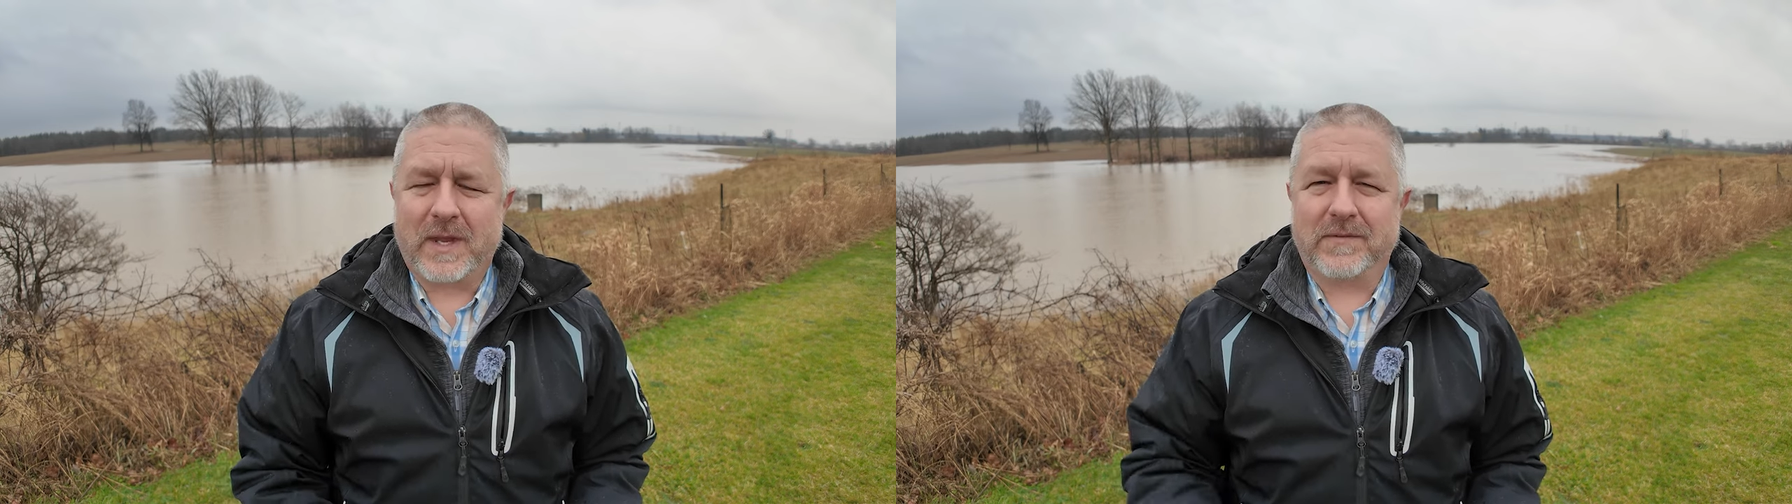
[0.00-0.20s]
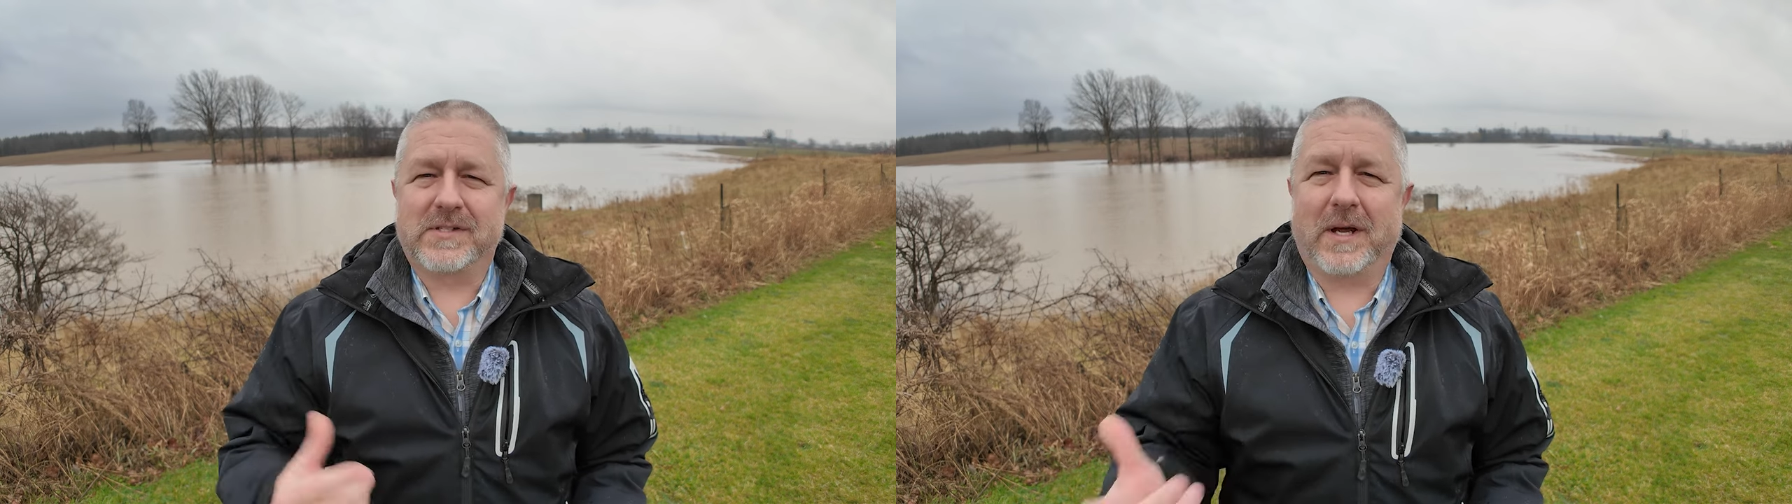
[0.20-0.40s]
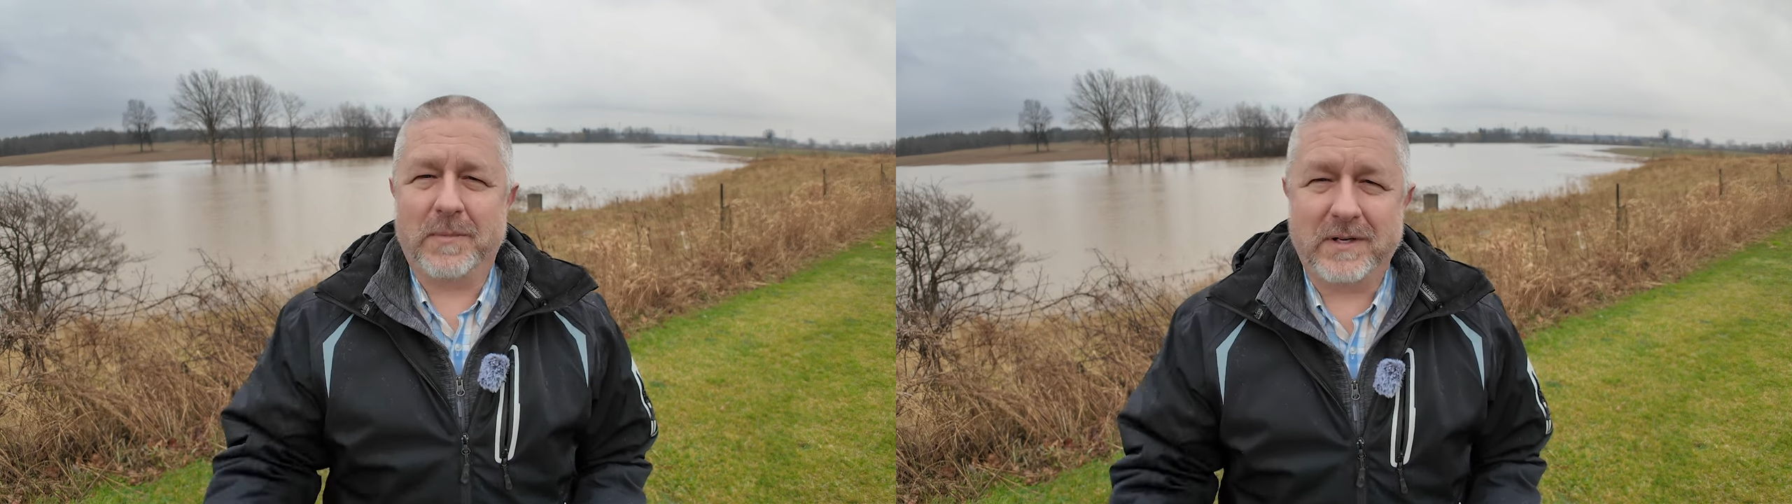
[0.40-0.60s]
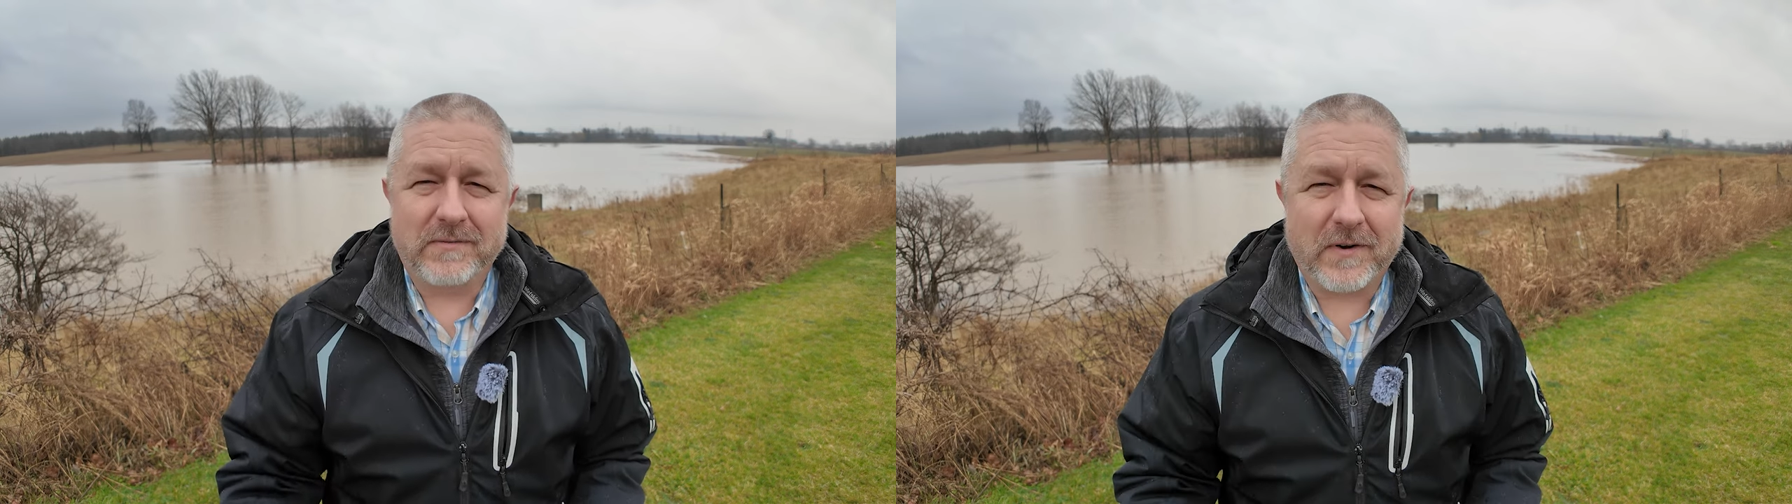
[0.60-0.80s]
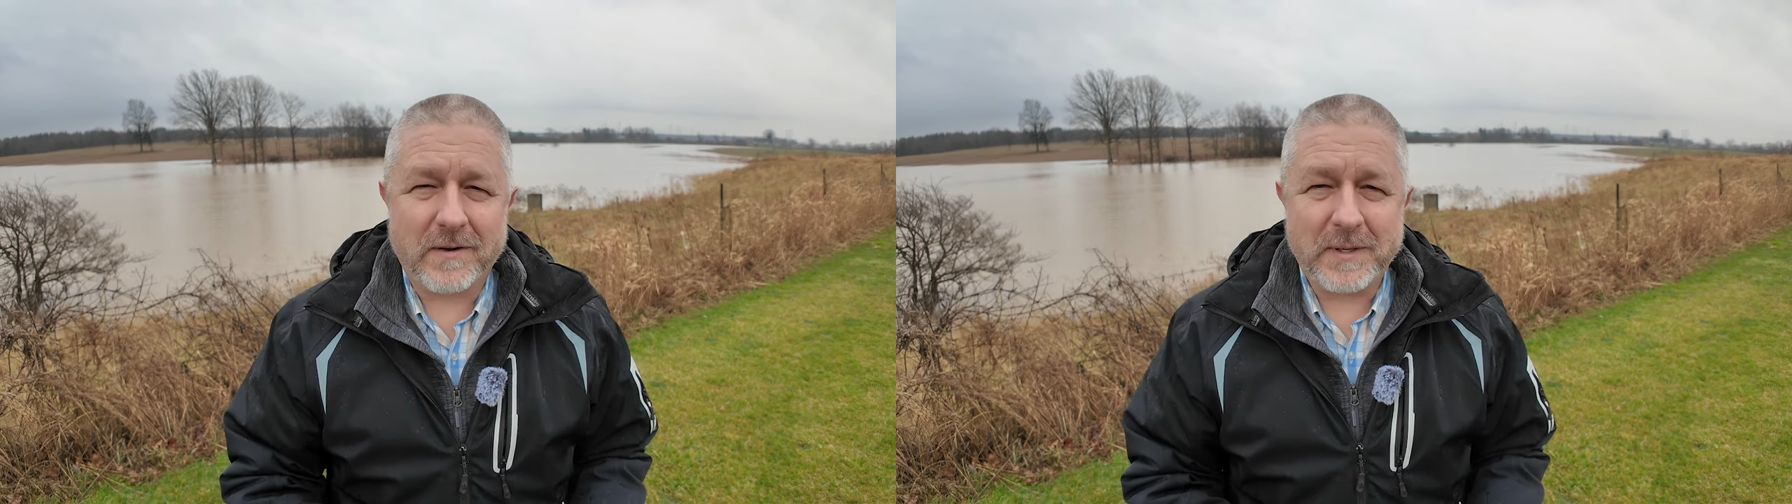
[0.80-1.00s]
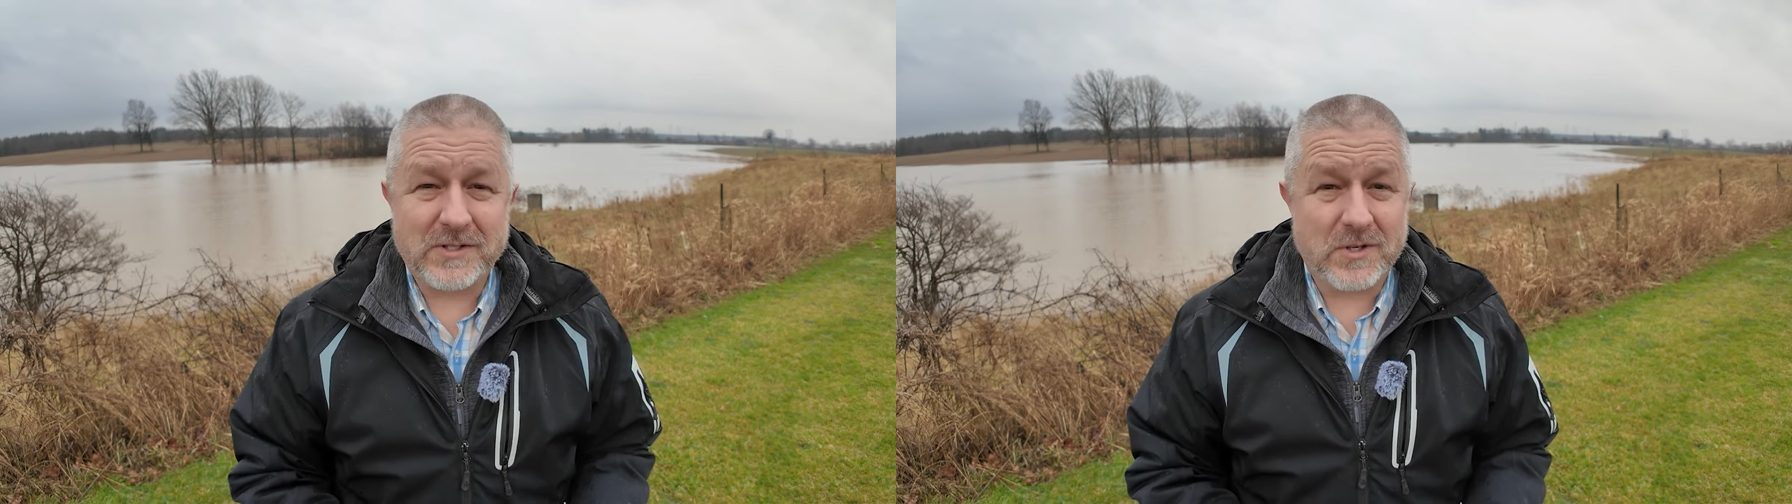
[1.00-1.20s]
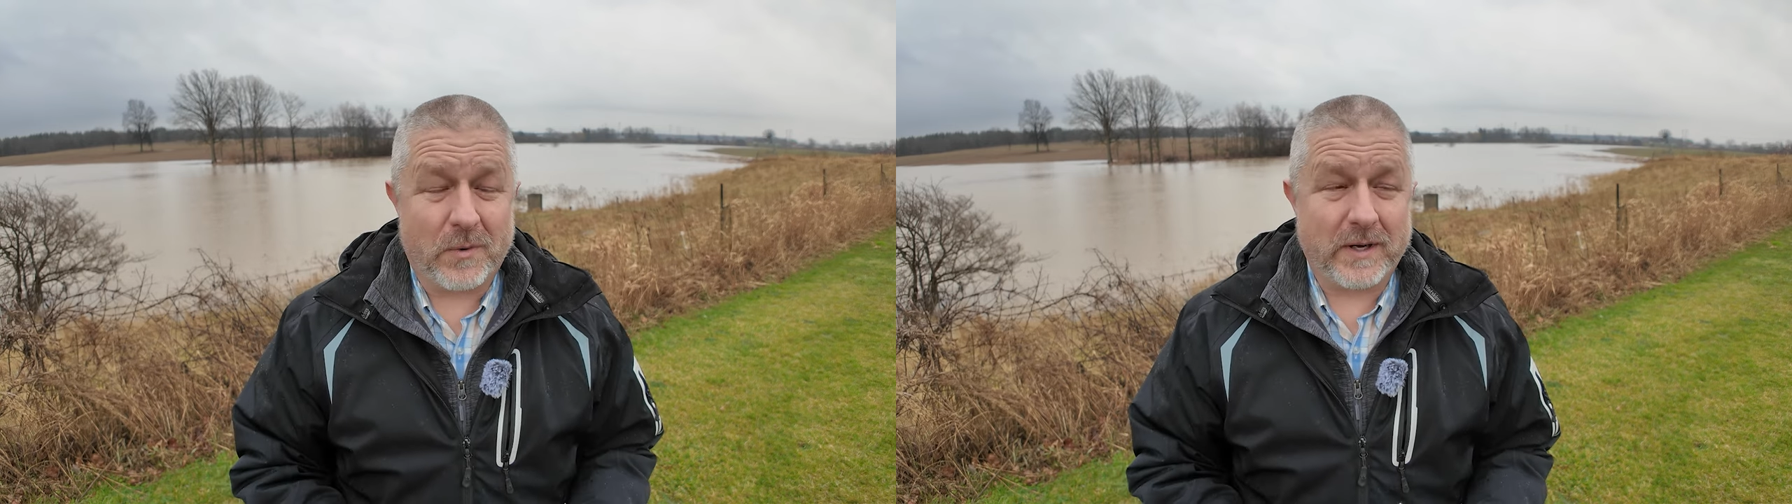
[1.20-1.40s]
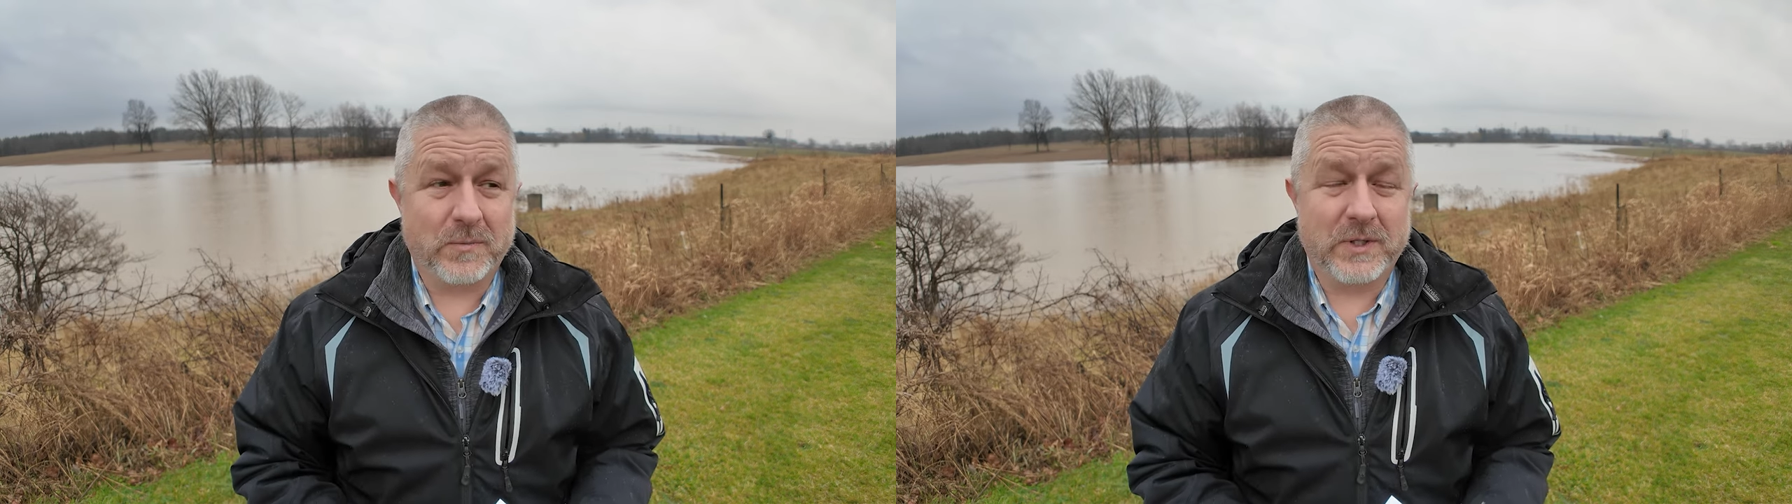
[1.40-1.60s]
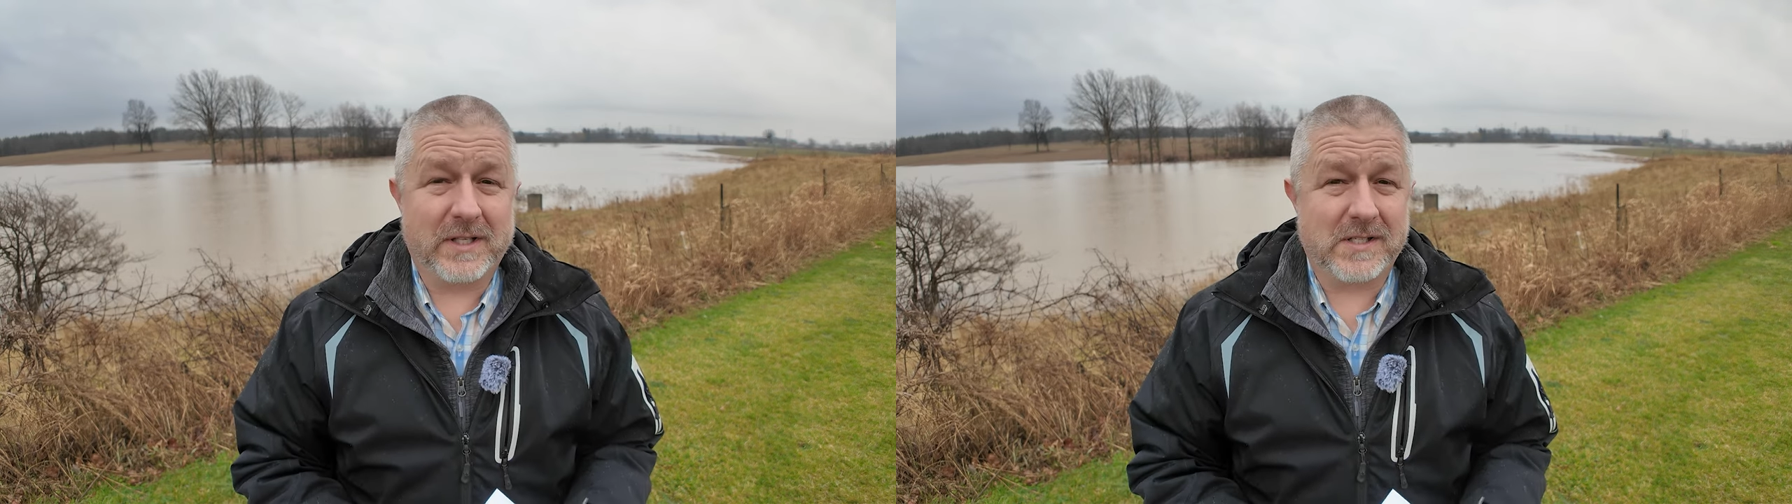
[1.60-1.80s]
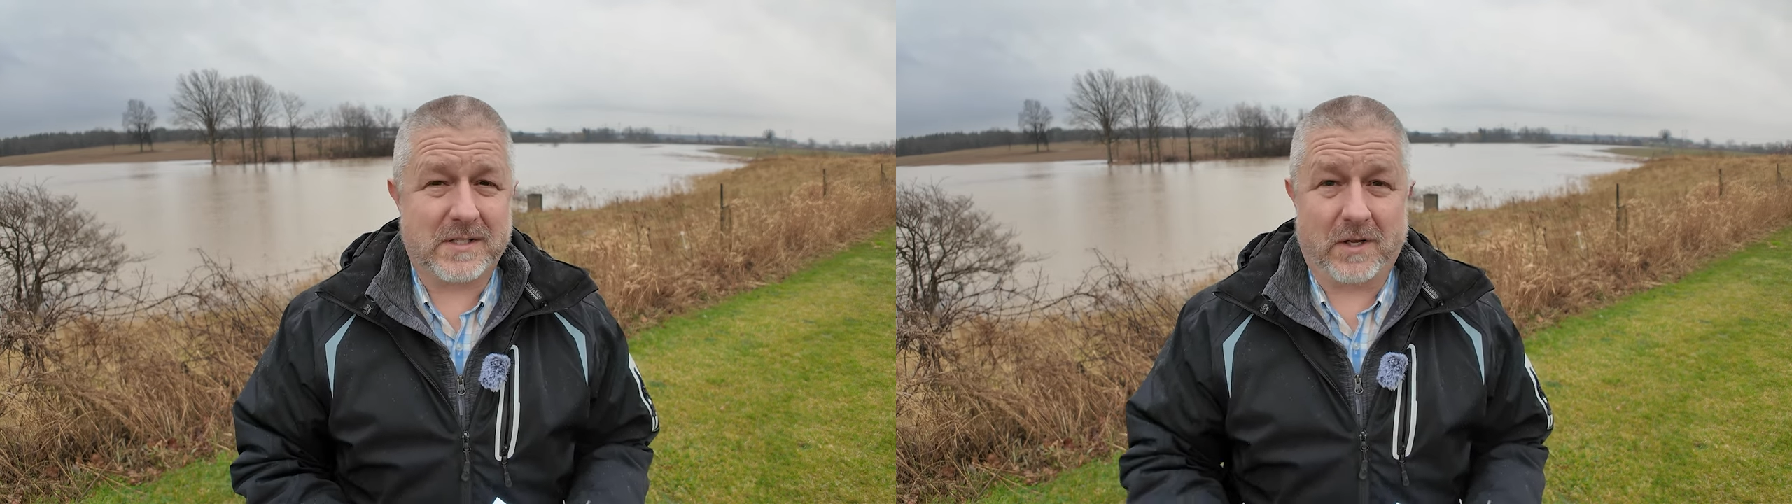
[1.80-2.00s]
if someone in front of me is going
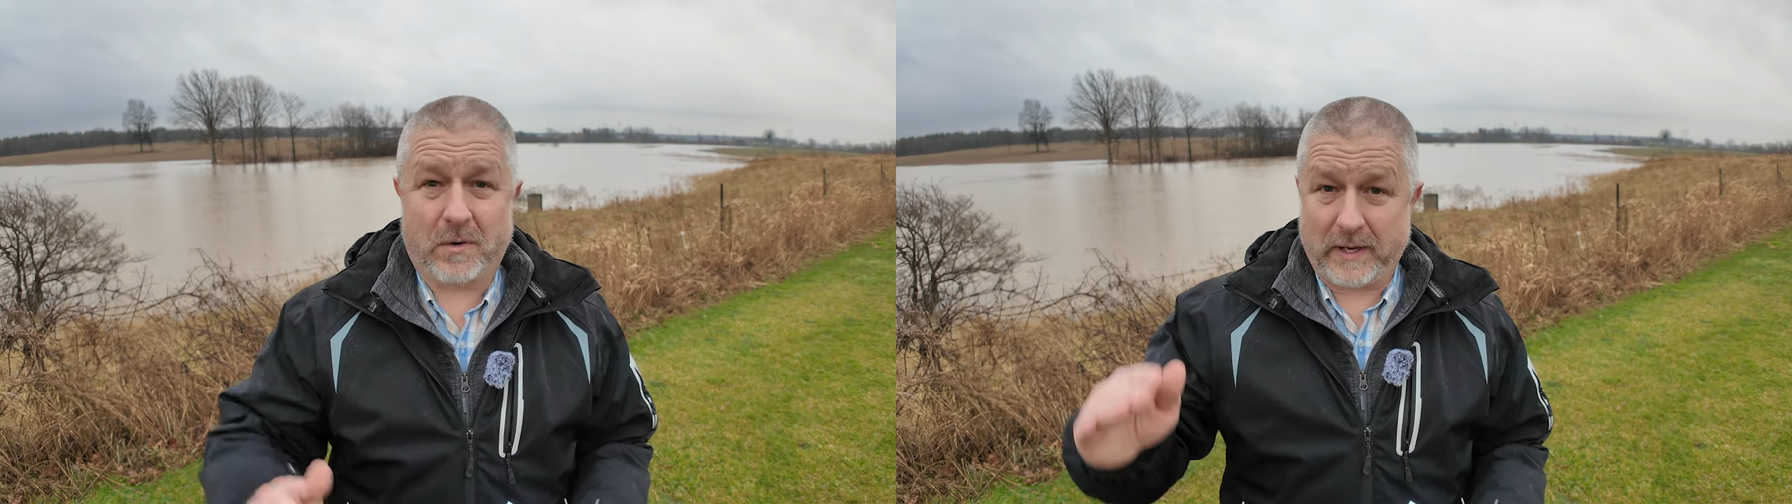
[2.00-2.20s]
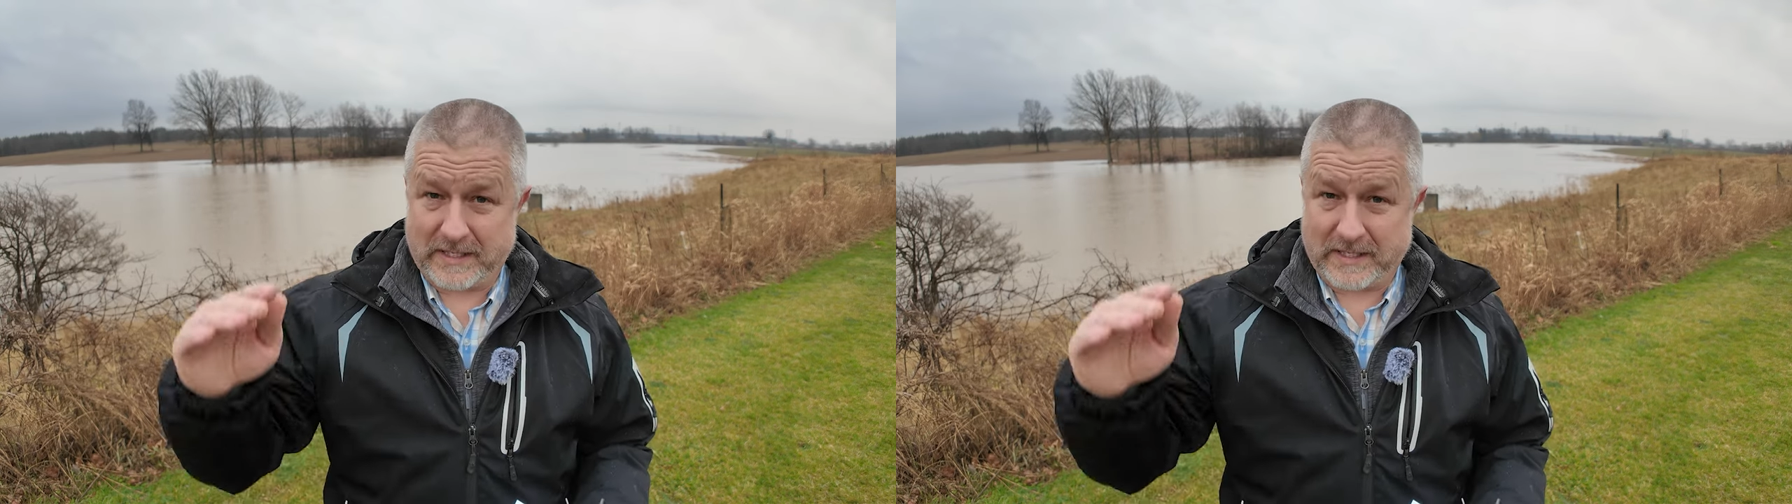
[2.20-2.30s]
really slow,